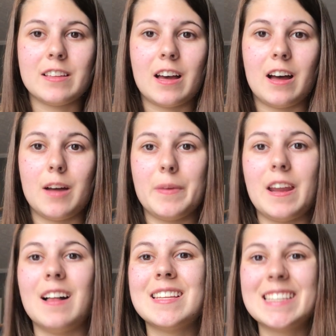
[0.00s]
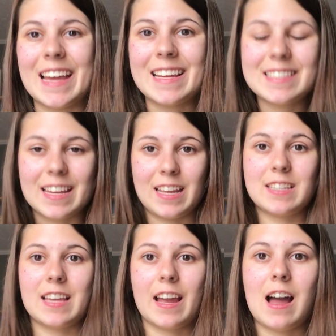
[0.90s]
in LSNA studying
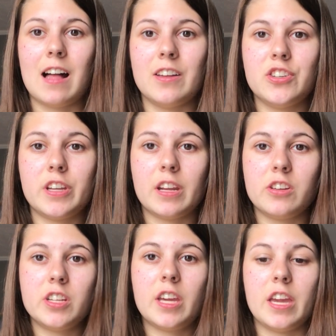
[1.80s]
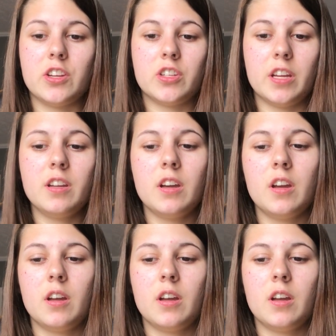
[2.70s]
psychology and education,